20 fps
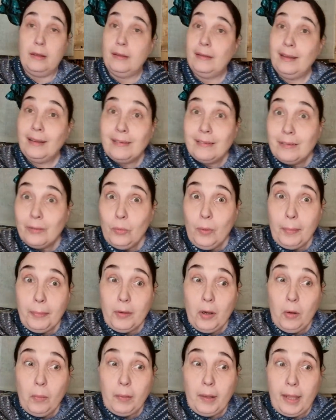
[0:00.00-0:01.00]
that's the
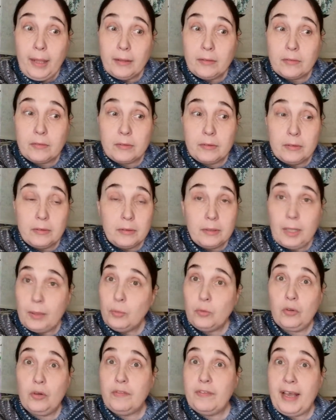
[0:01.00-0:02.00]
whip plans. that
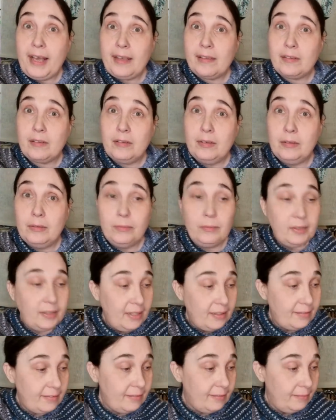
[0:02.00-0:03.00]
was so fast
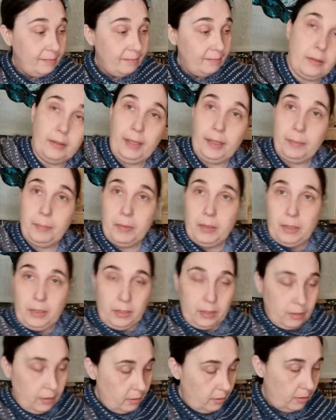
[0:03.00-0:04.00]
yes let
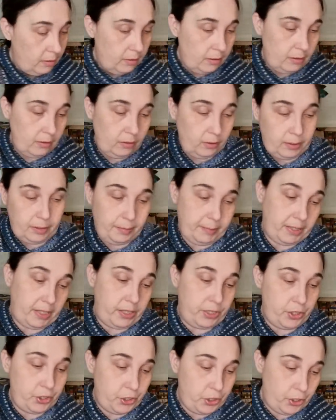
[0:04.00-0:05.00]
me look at
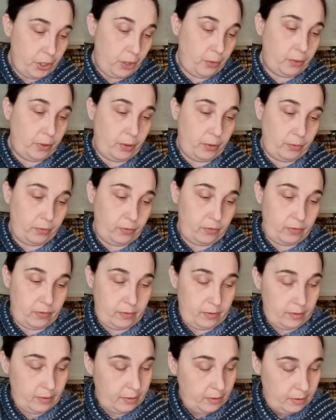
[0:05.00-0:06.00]
my show notes
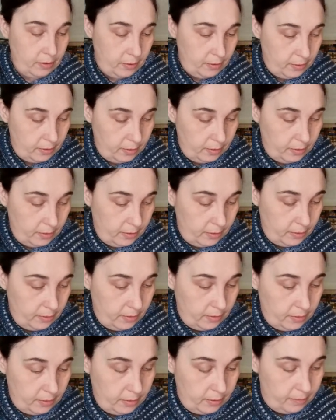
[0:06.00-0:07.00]

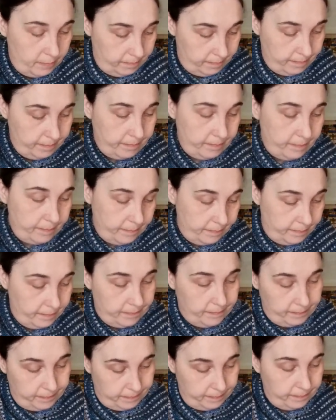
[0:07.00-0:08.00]
hmm
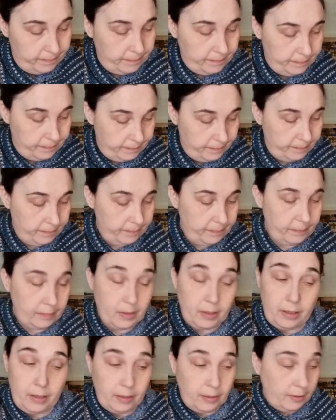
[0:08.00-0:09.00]
mm-hmm, mm-hmm.
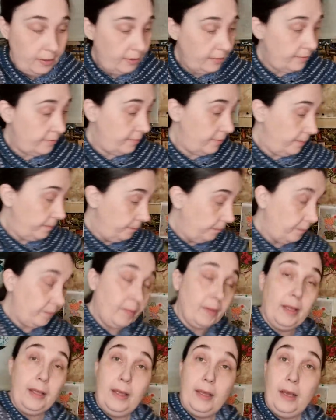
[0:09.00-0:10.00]
yes
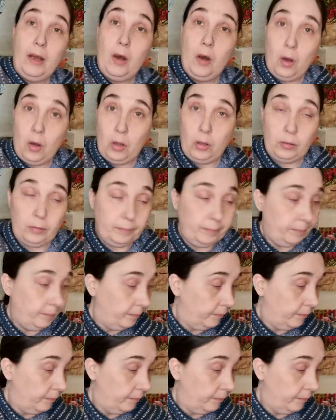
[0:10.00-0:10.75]
haul